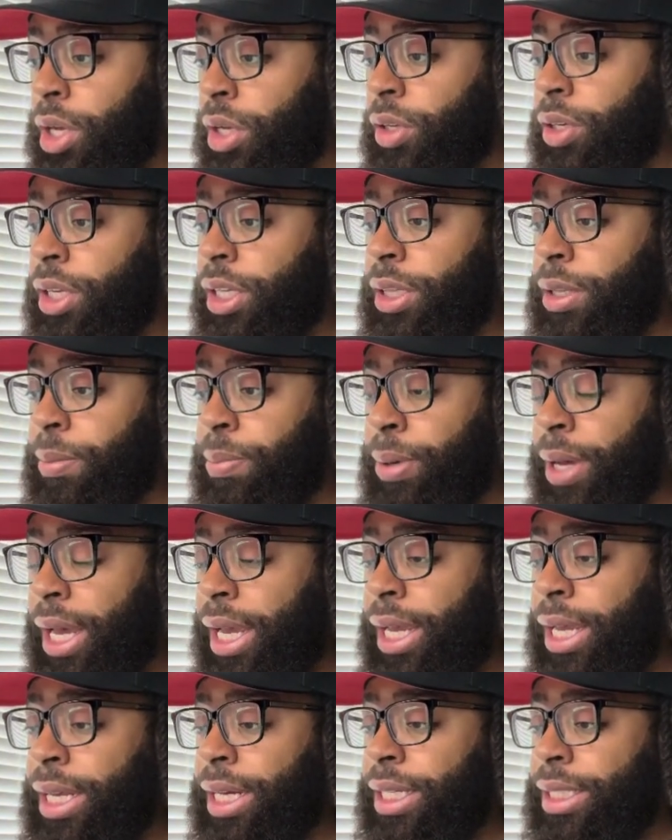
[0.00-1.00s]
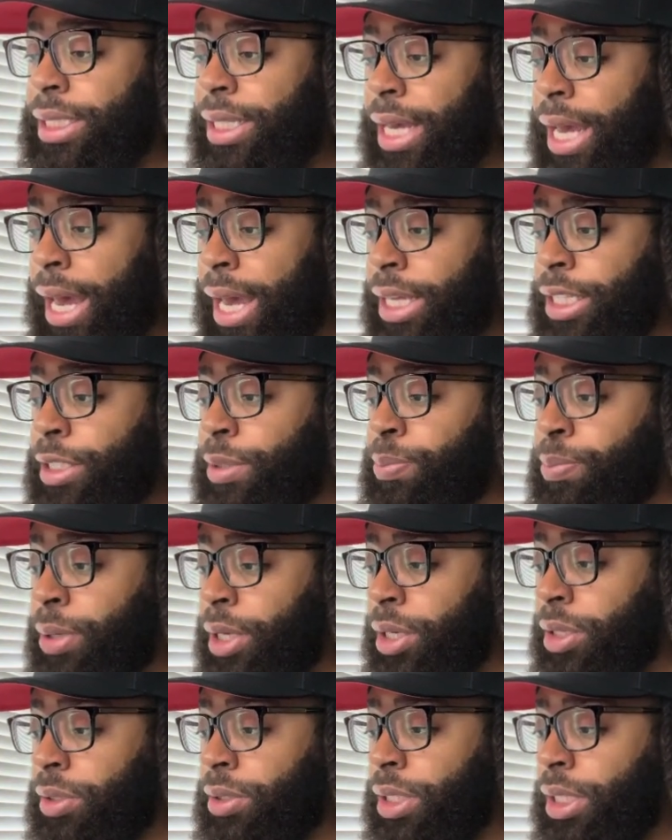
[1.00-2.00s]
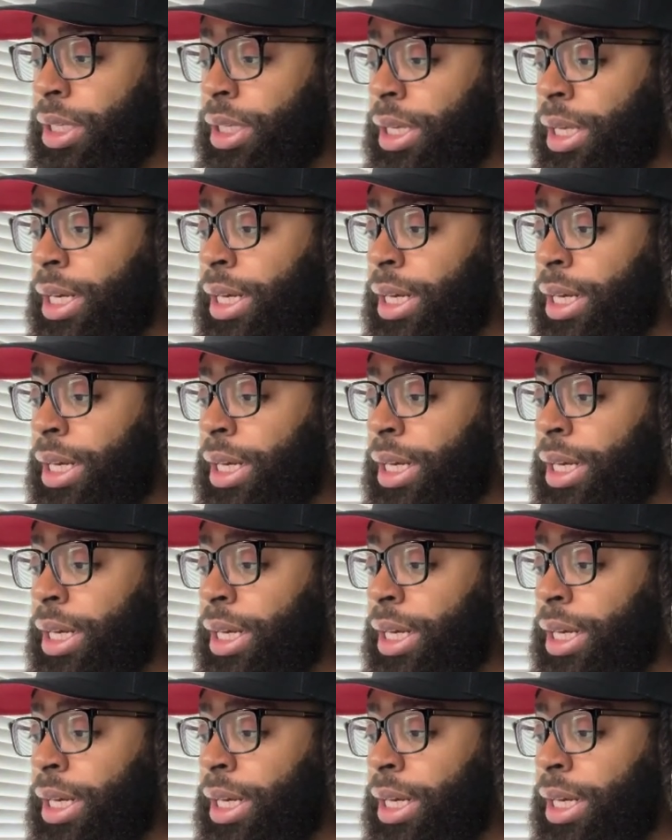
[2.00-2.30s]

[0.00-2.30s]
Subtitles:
you need to pay any tax, penalty,